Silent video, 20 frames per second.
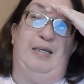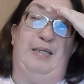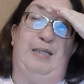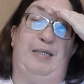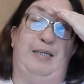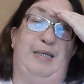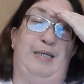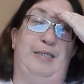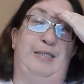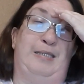
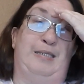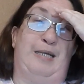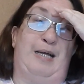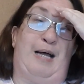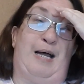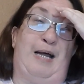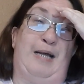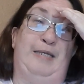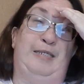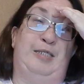This
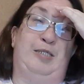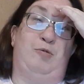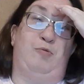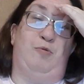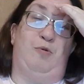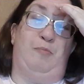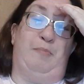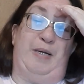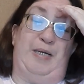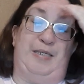high
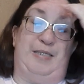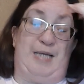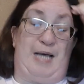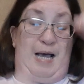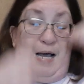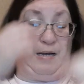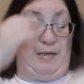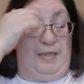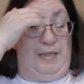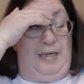school
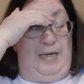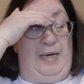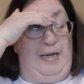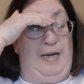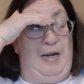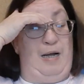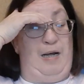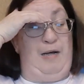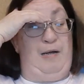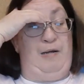mentality
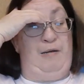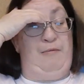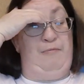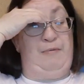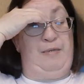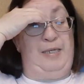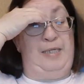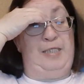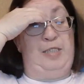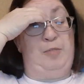of
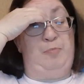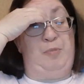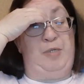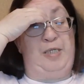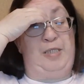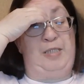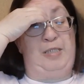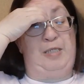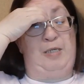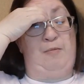let's
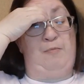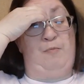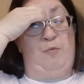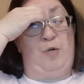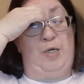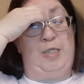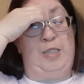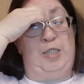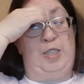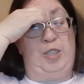pick
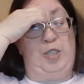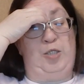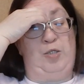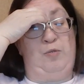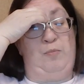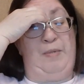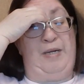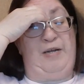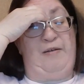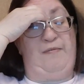someone to
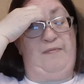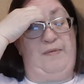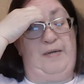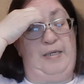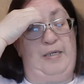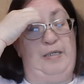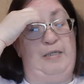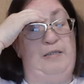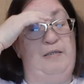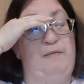make
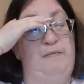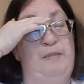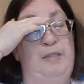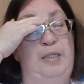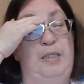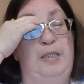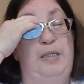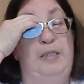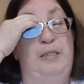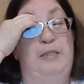fun of
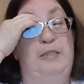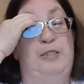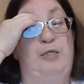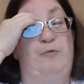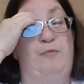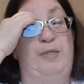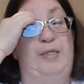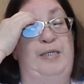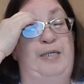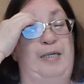so
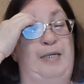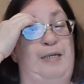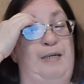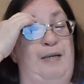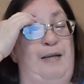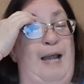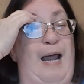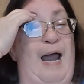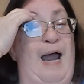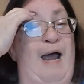we
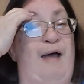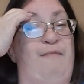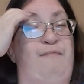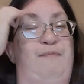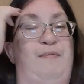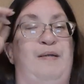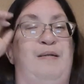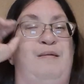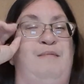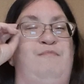can
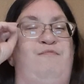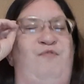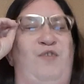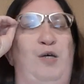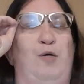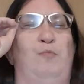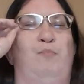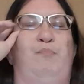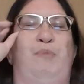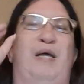laugh and
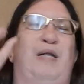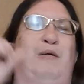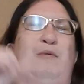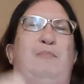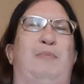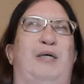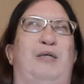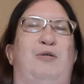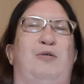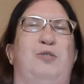feel better
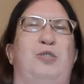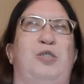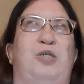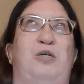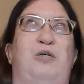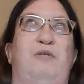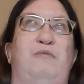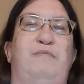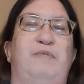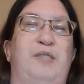about
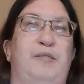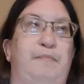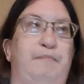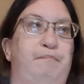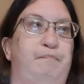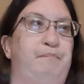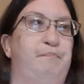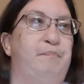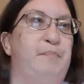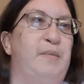ourselves.
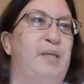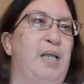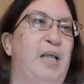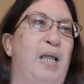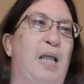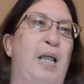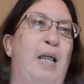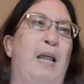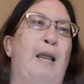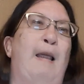
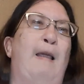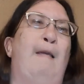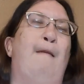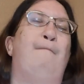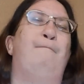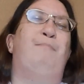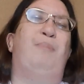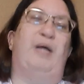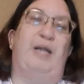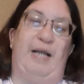
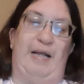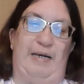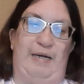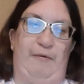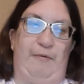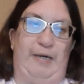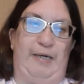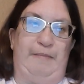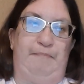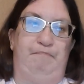But
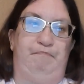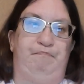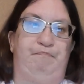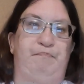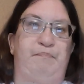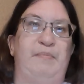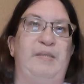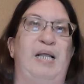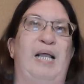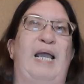anyway,
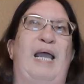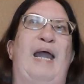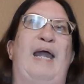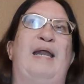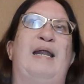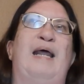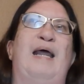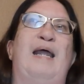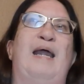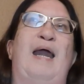
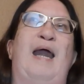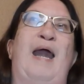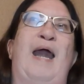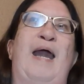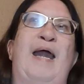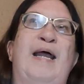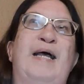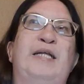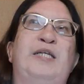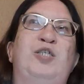and
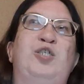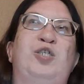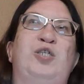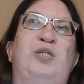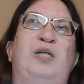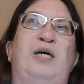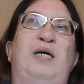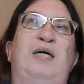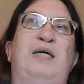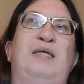
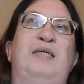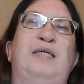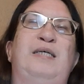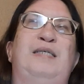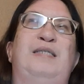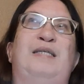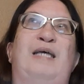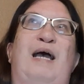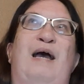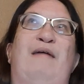Angela
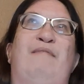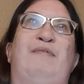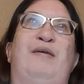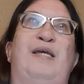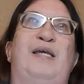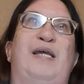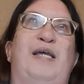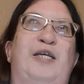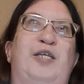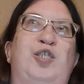is
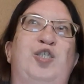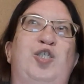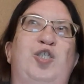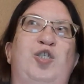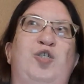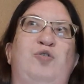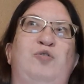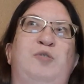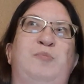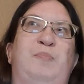having
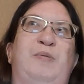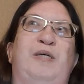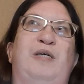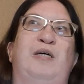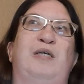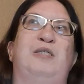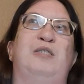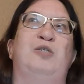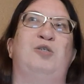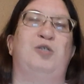issues
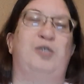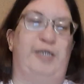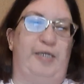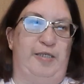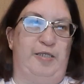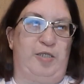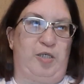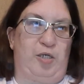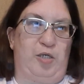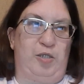because her
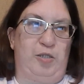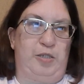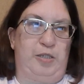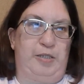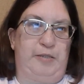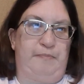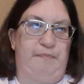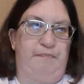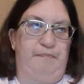knees hurt.